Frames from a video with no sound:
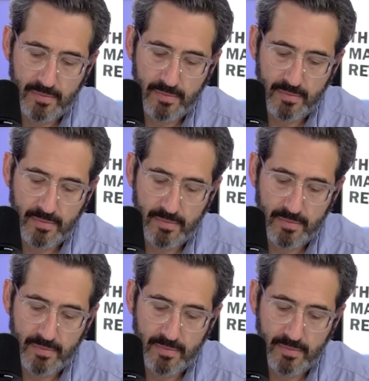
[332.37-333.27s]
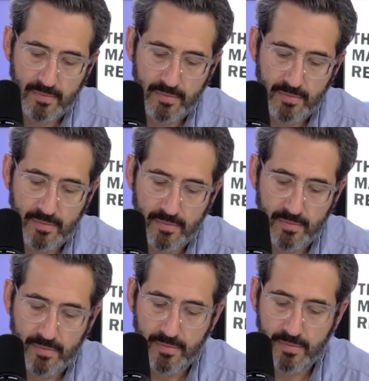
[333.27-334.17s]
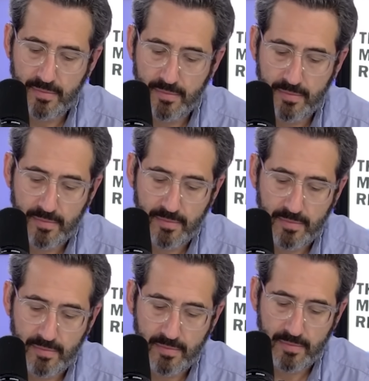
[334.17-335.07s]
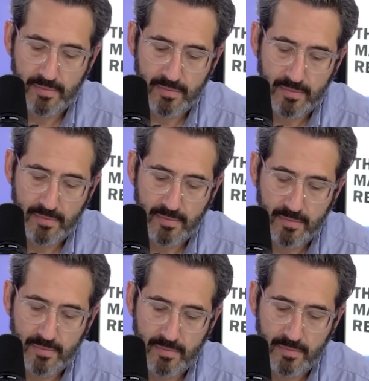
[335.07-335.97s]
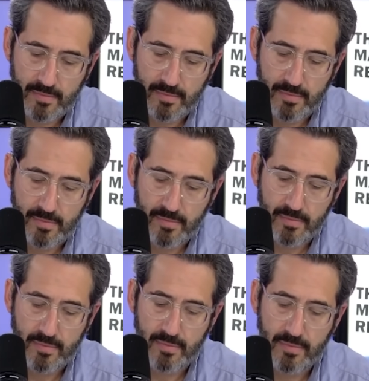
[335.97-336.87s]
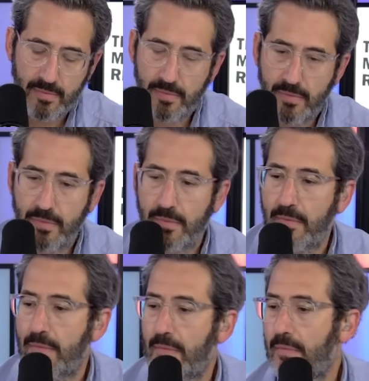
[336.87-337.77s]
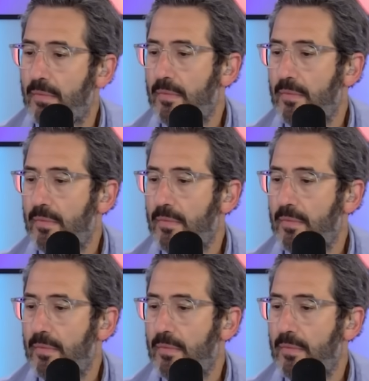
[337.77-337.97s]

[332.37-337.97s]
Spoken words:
[no speech]